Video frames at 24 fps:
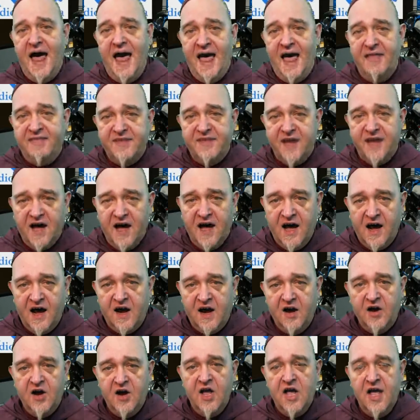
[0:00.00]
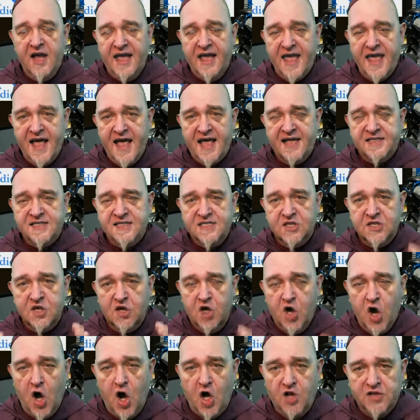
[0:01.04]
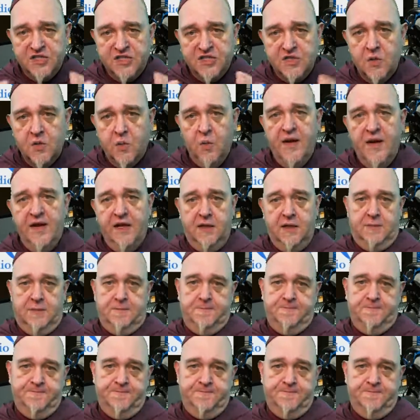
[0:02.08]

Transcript: and are against God's will.